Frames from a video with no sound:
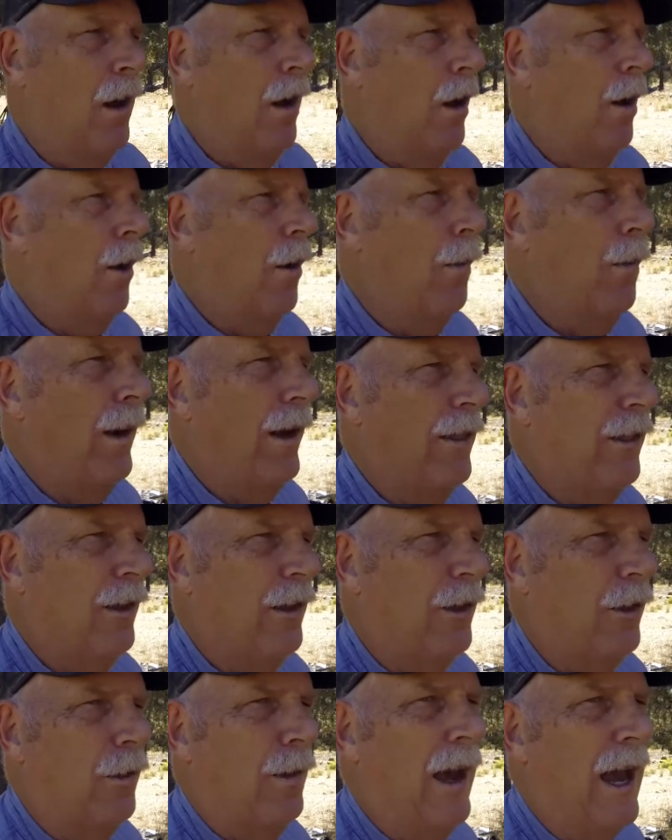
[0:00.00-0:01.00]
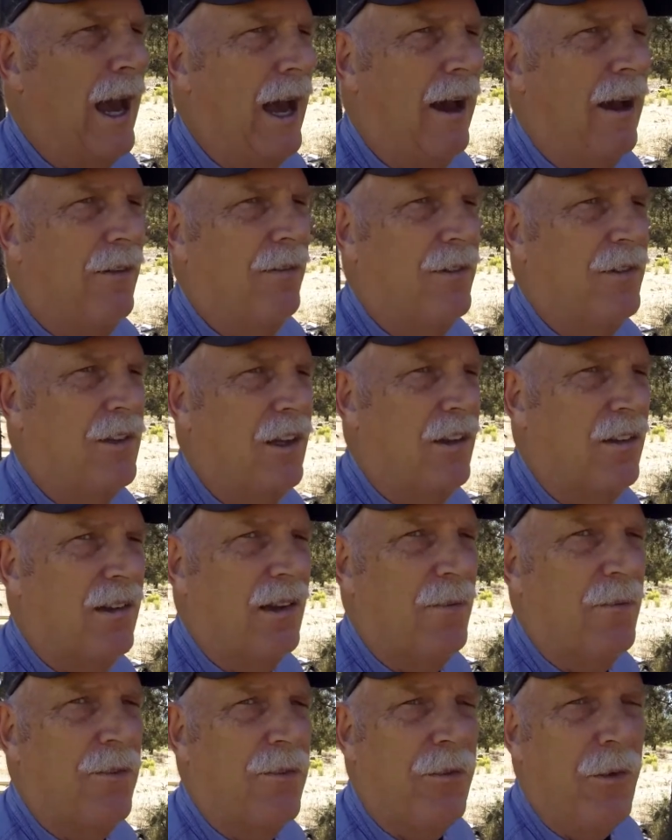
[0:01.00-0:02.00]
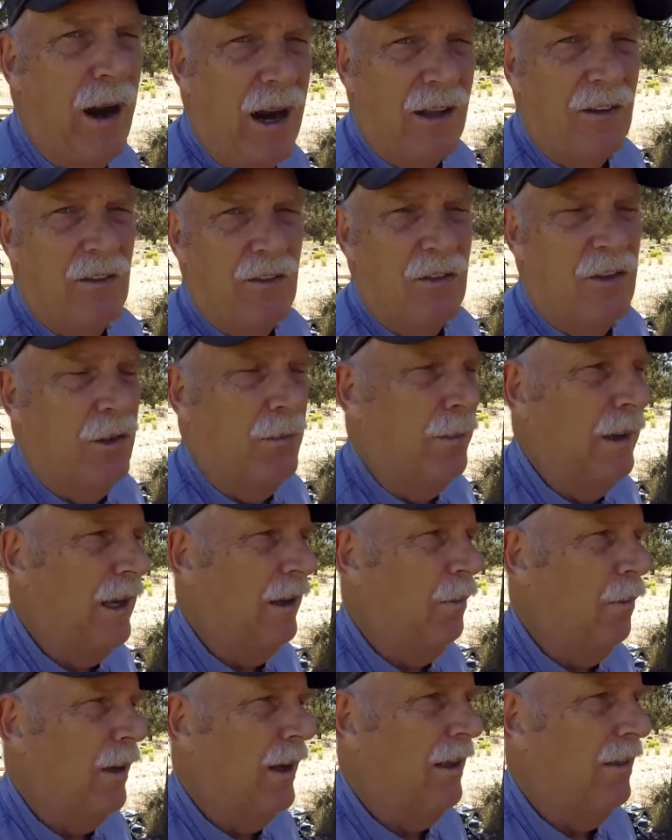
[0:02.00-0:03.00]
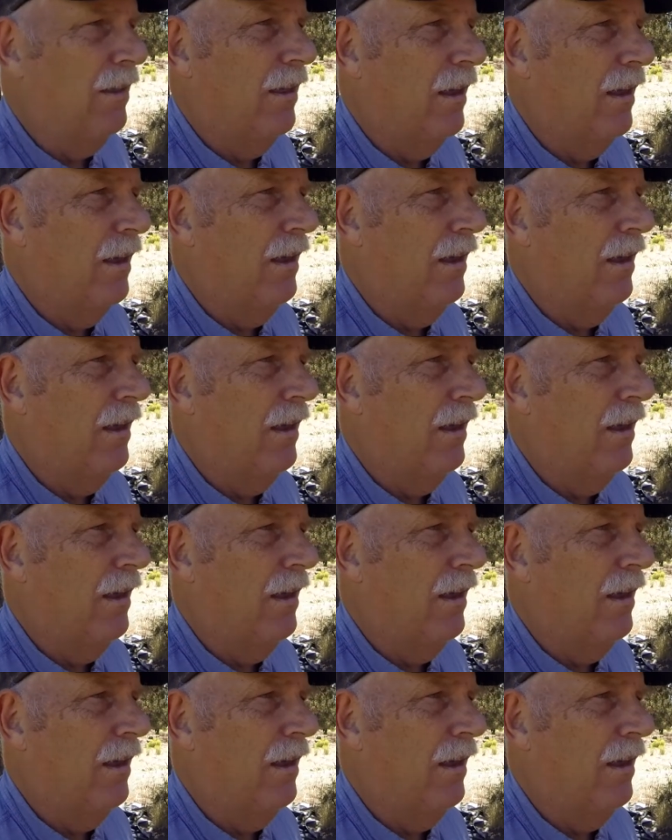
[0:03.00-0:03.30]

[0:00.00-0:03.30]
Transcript: or whether you have just some friends you meet with,